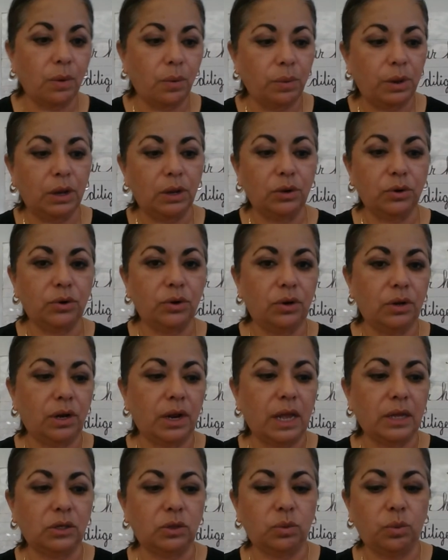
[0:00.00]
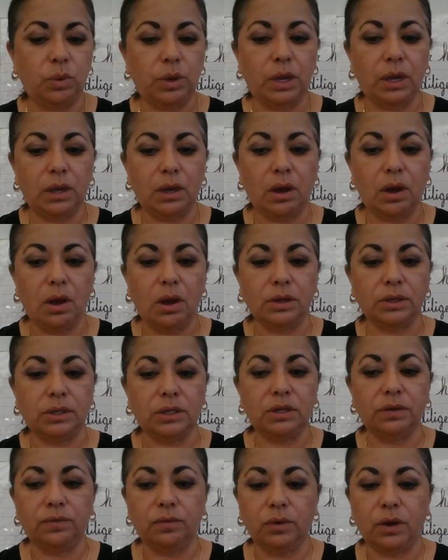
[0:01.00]
what we learned last week on
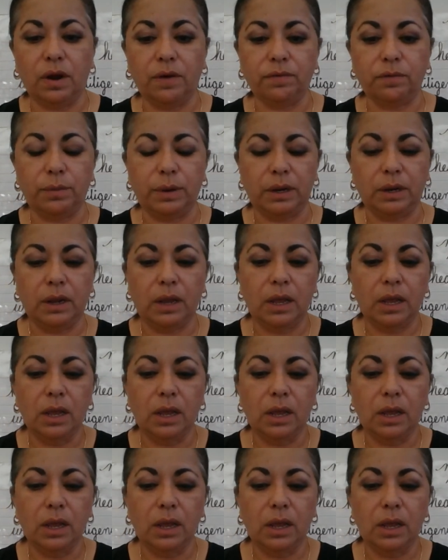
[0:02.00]
civil government.